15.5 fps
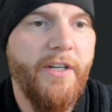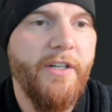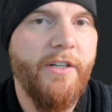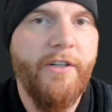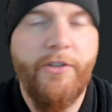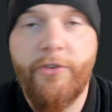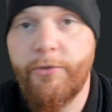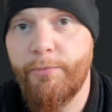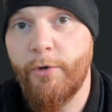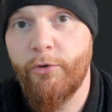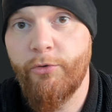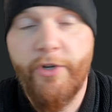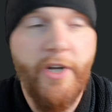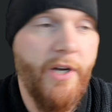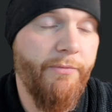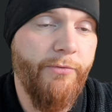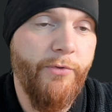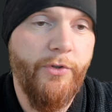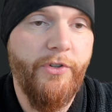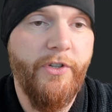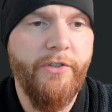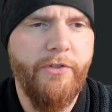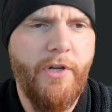just a small recap for
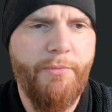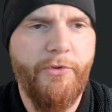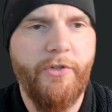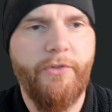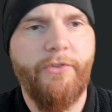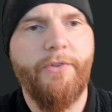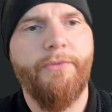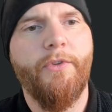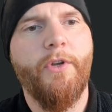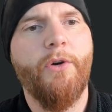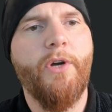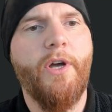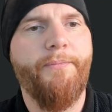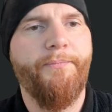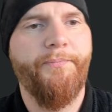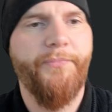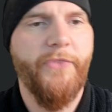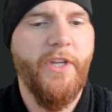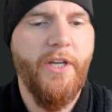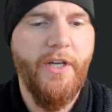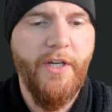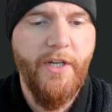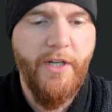the other episodes. Okay,
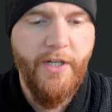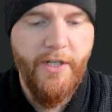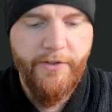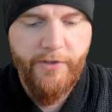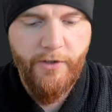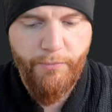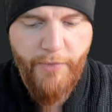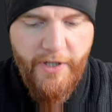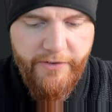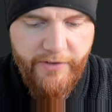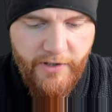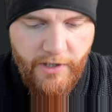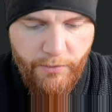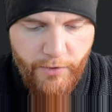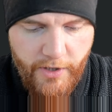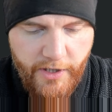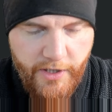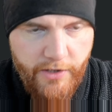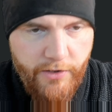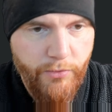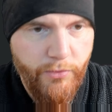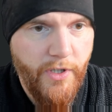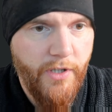so basically what I can
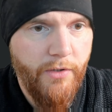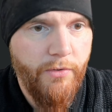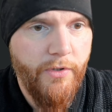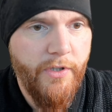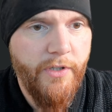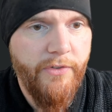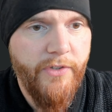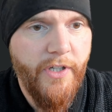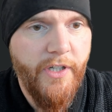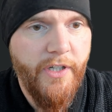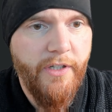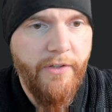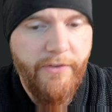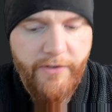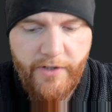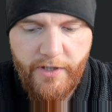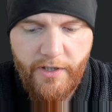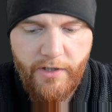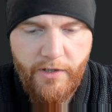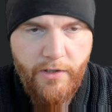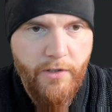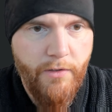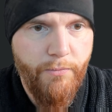do now is I can
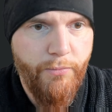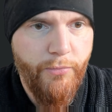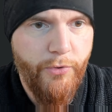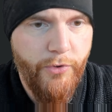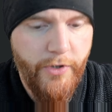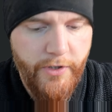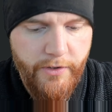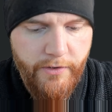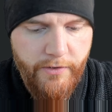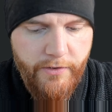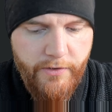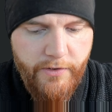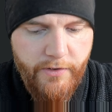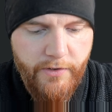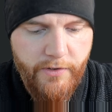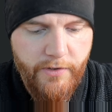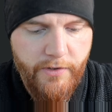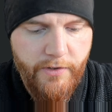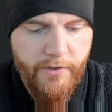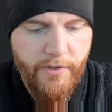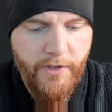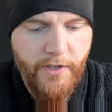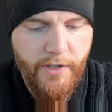say print
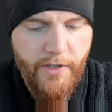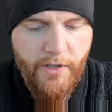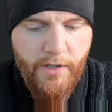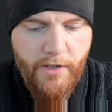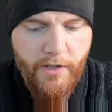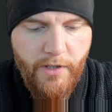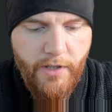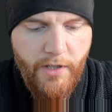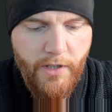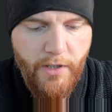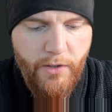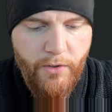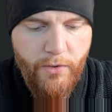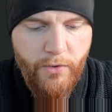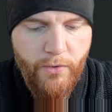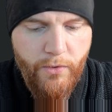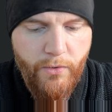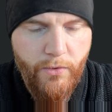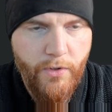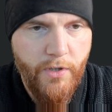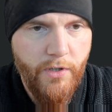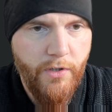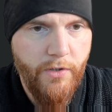
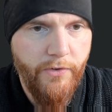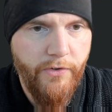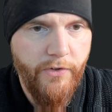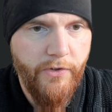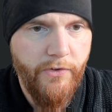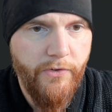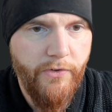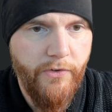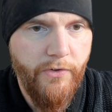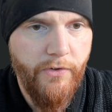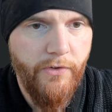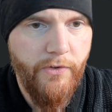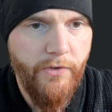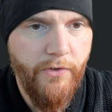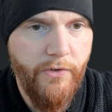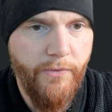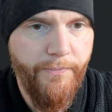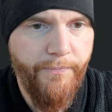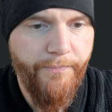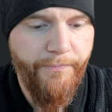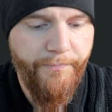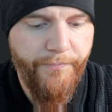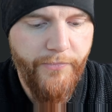hello Archontis,
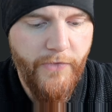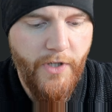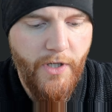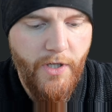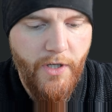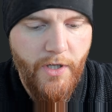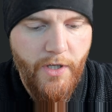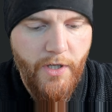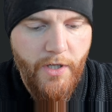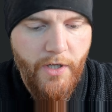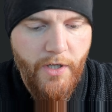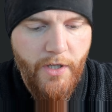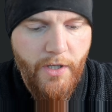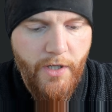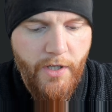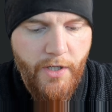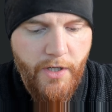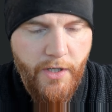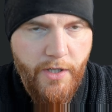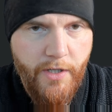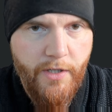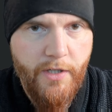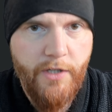
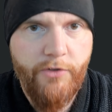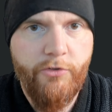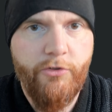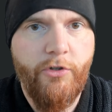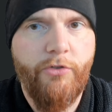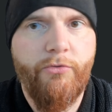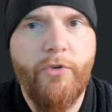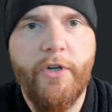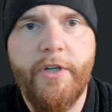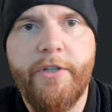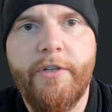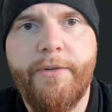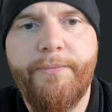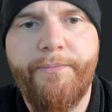and let's just run it.